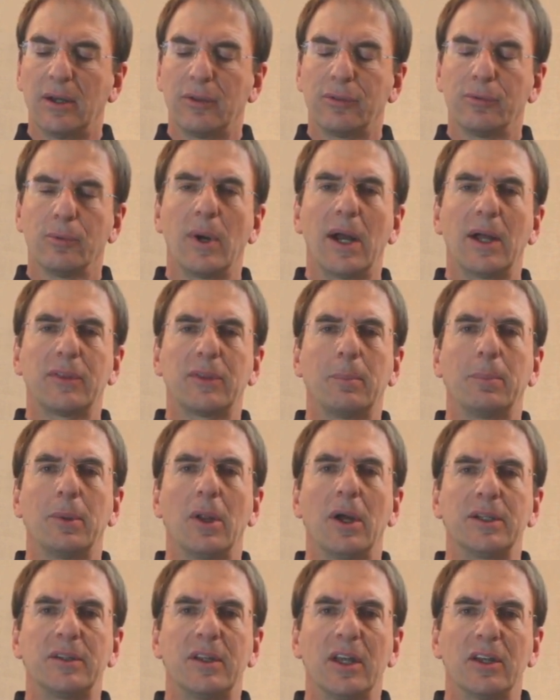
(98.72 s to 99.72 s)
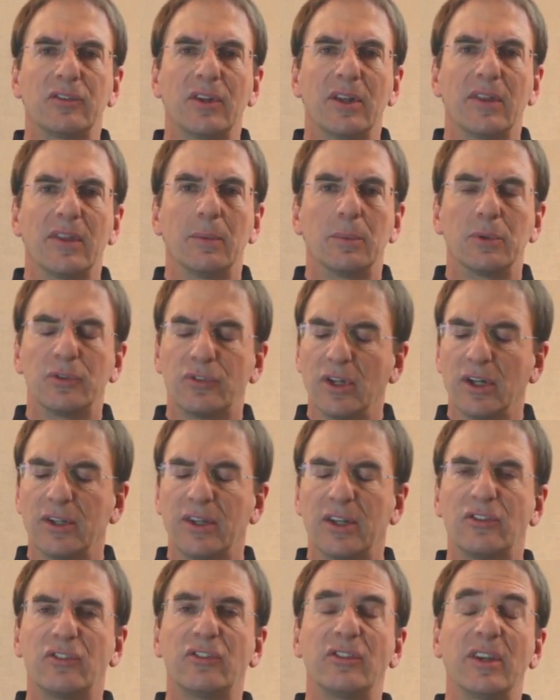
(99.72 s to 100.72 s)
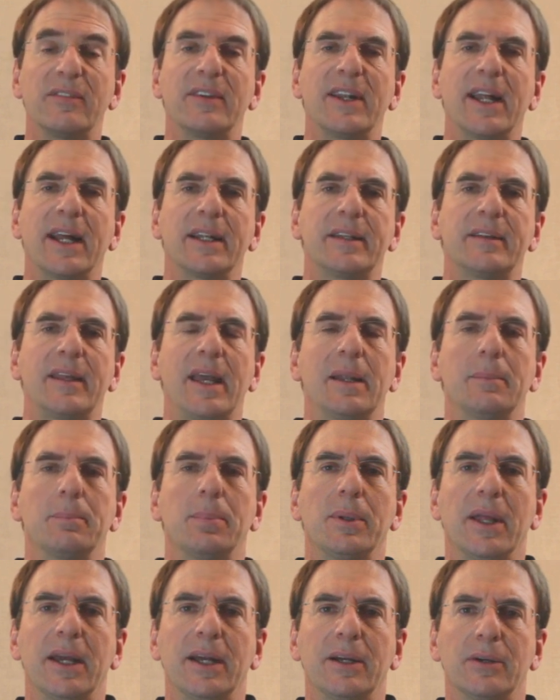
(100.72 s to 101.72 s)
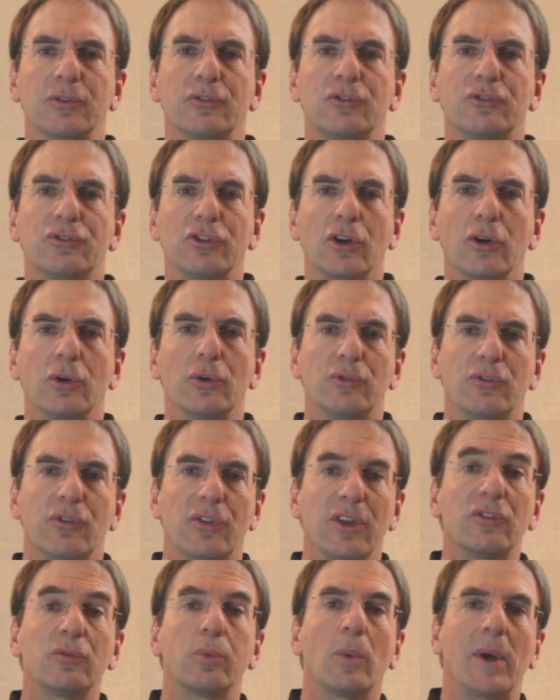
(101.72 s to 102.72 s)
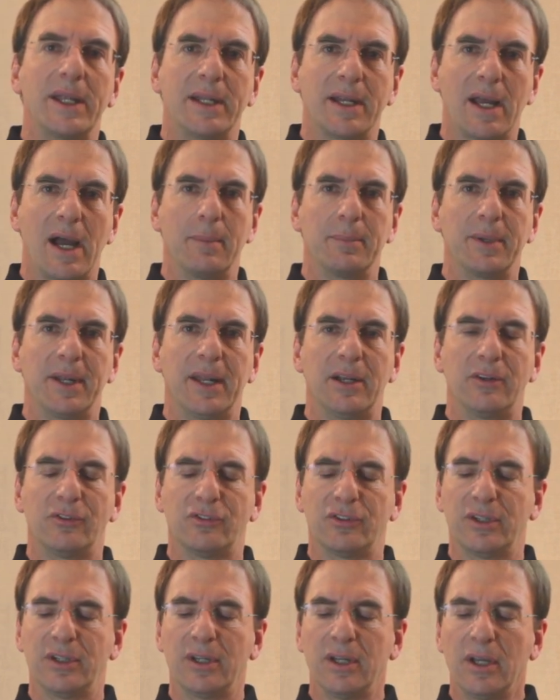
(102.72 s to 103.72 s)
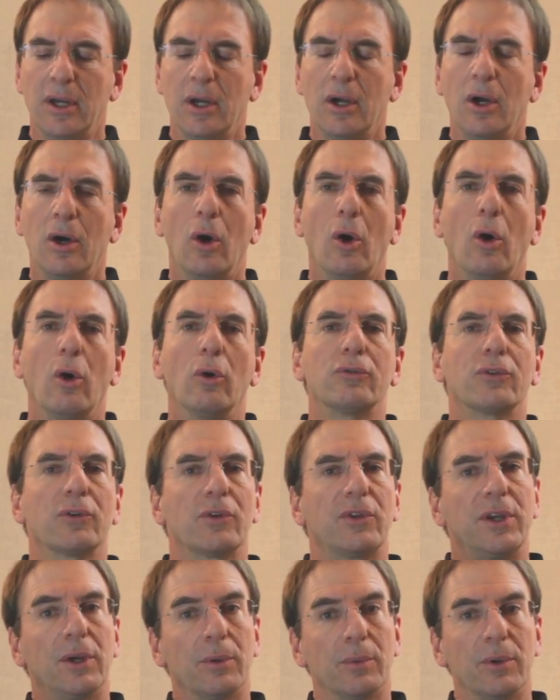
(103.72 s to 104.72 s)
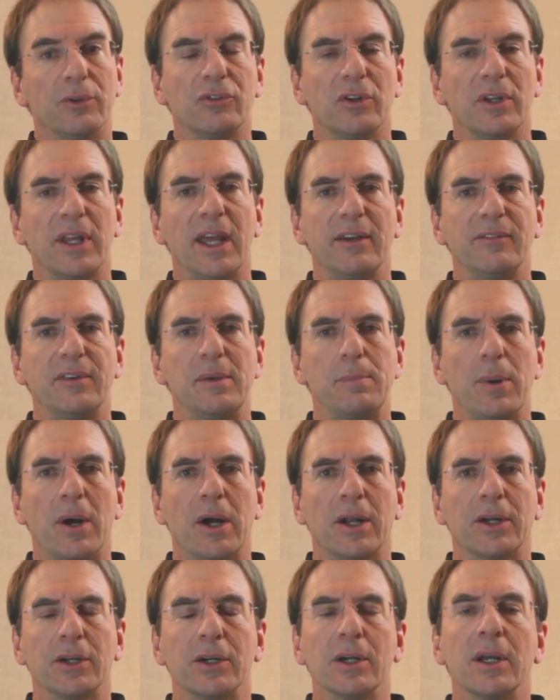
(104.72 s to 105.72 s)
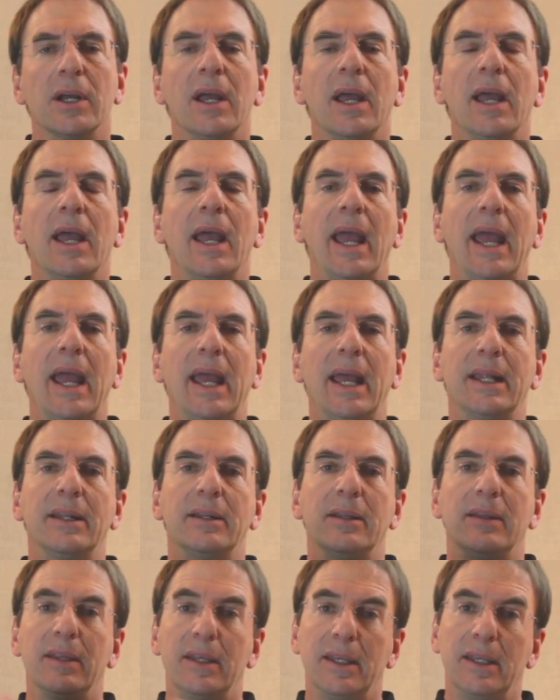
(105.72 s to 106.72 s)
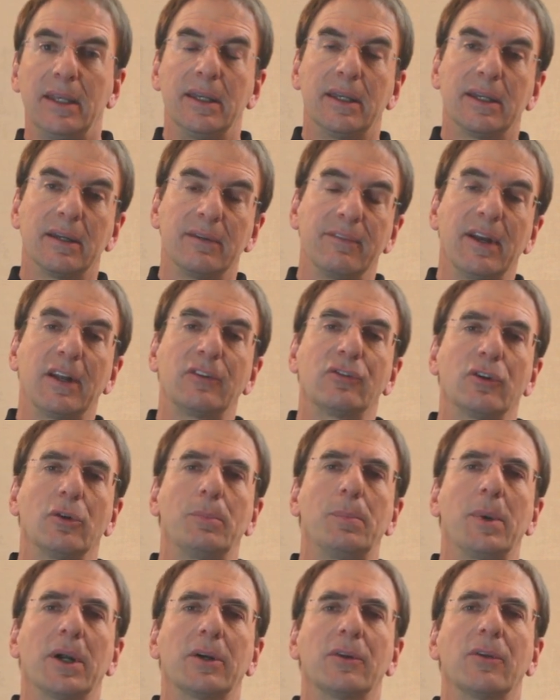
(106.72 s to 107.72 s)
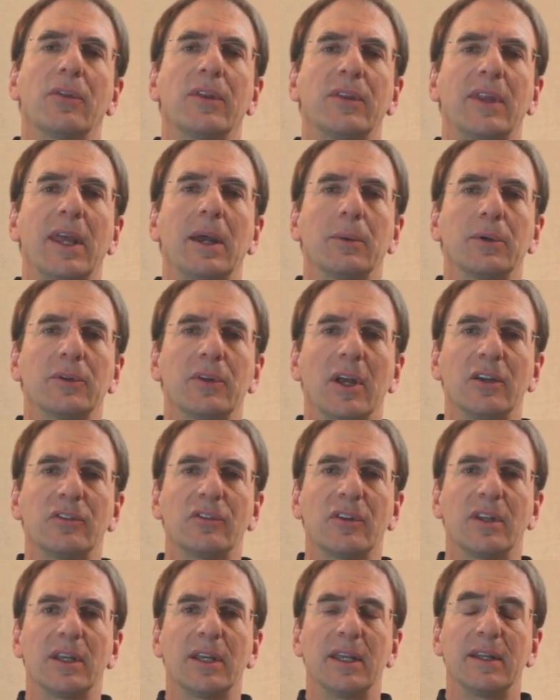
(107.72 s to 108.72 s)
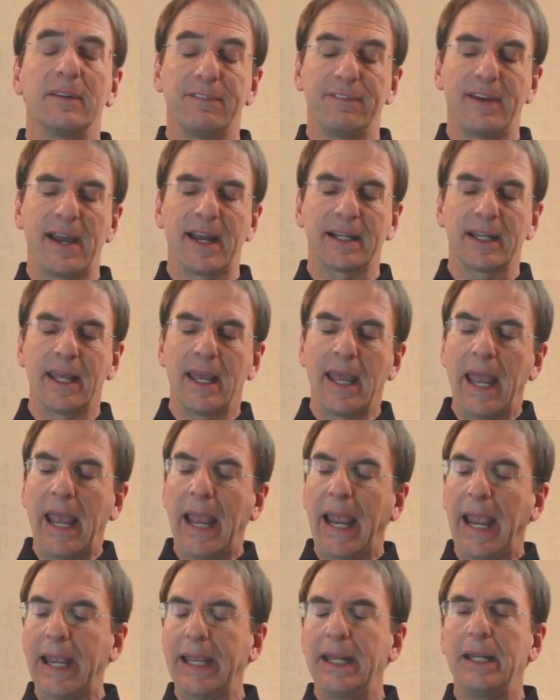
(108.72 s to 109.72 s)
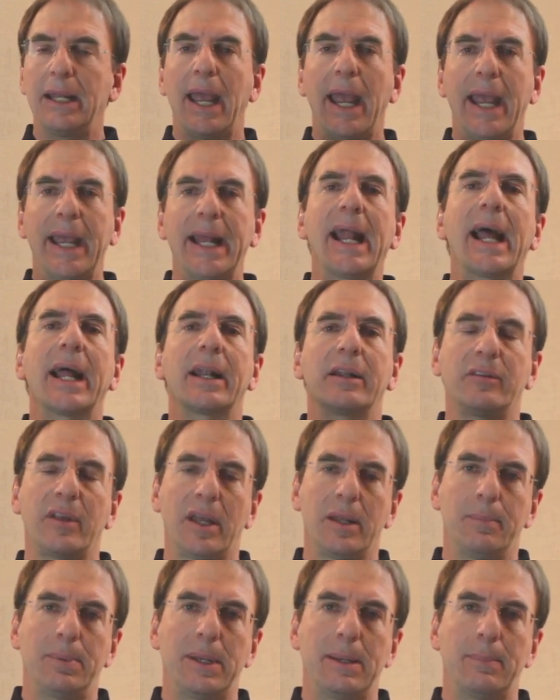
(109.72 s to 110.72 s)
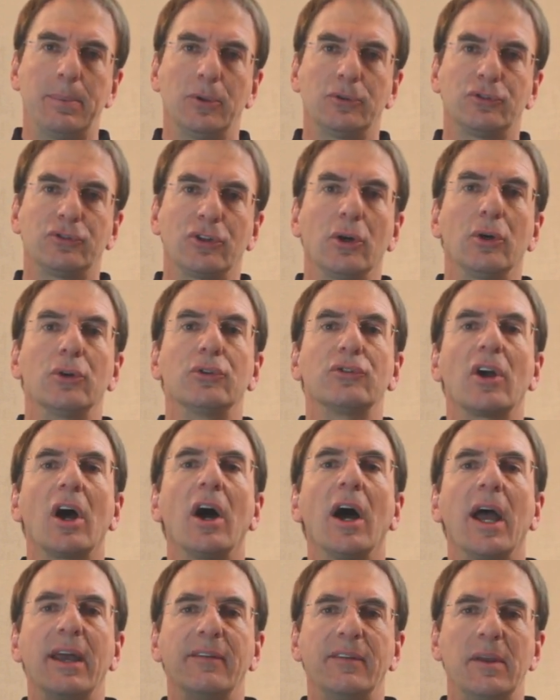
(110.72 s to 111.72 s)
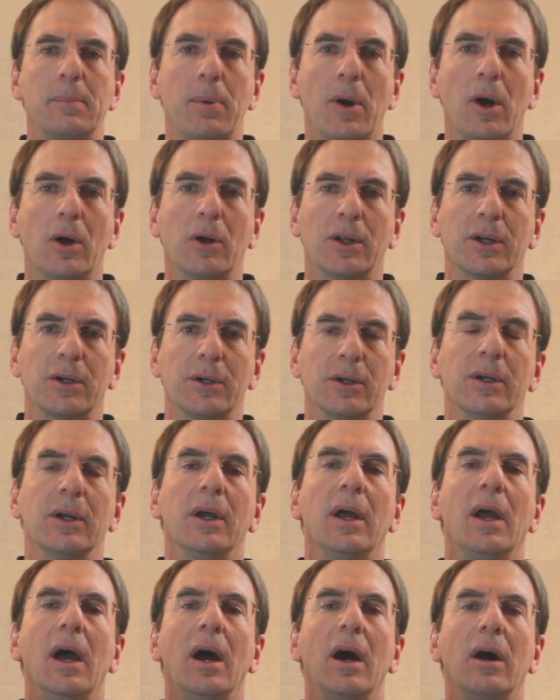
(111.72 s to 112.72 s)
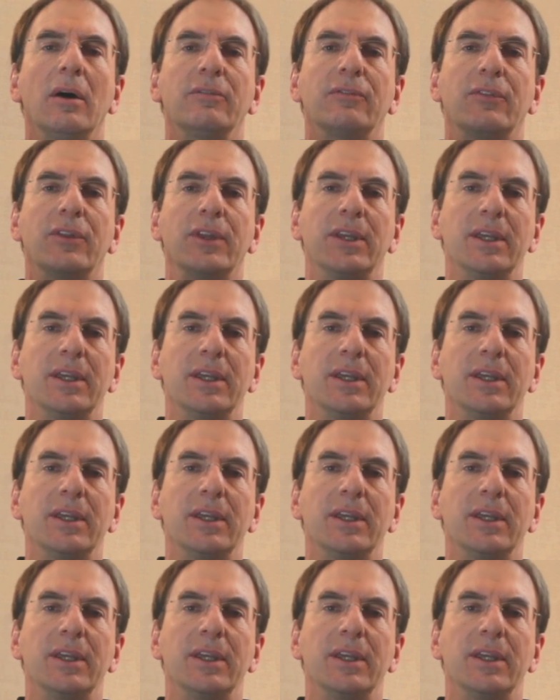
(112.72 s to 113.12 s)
throughout the blind testing that was done, that 7 out of 10 players chose this weight combination over the original heavy putter and the conventional putter that they were testing. In fact, 8 out of 10 people chose a heavy putter of